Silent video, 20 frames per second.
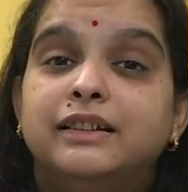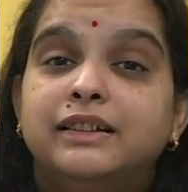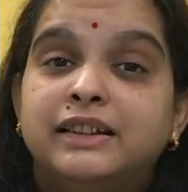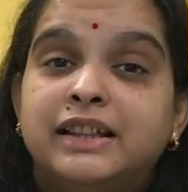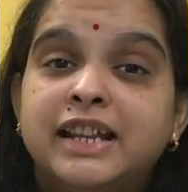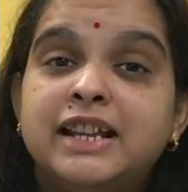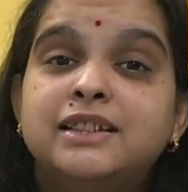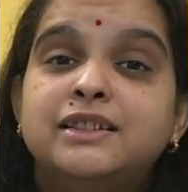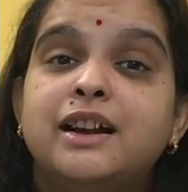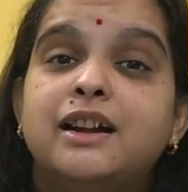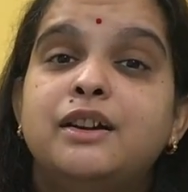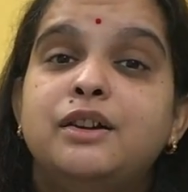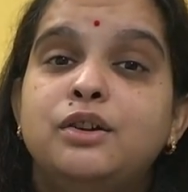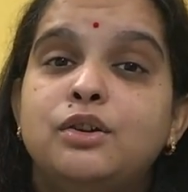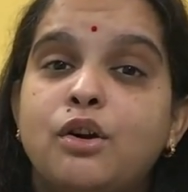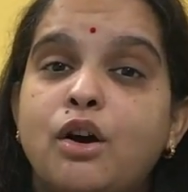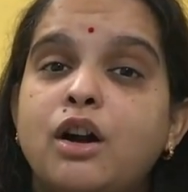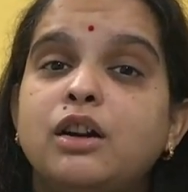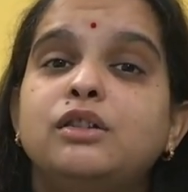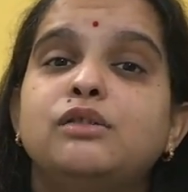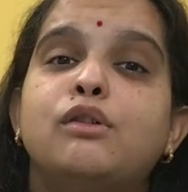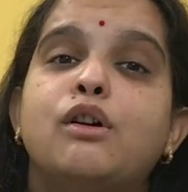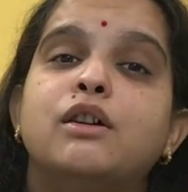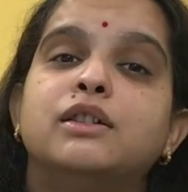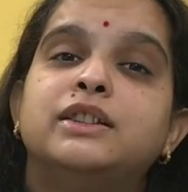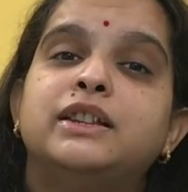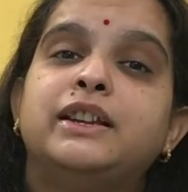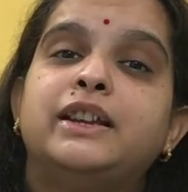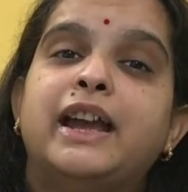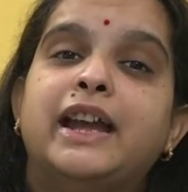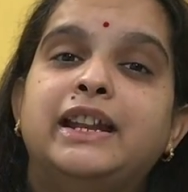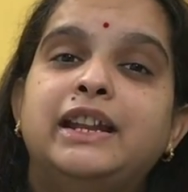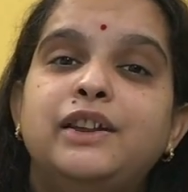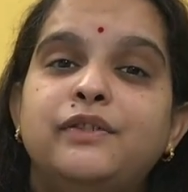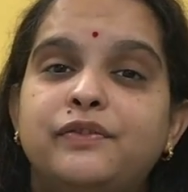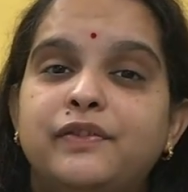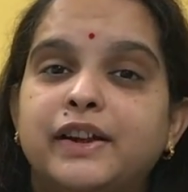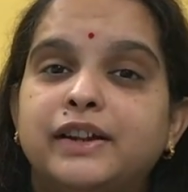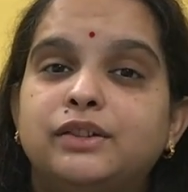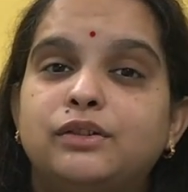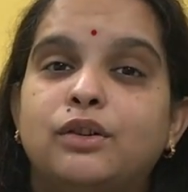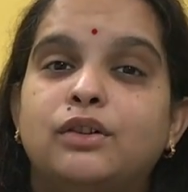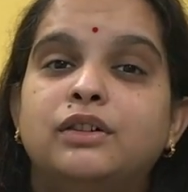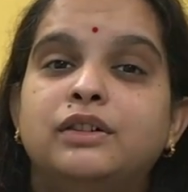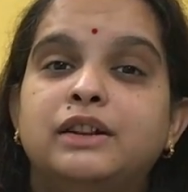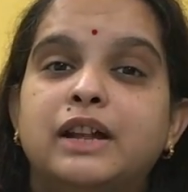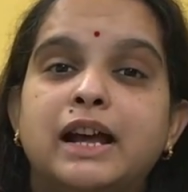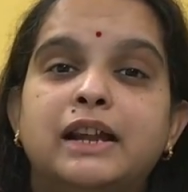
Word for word: these are not causing any effect on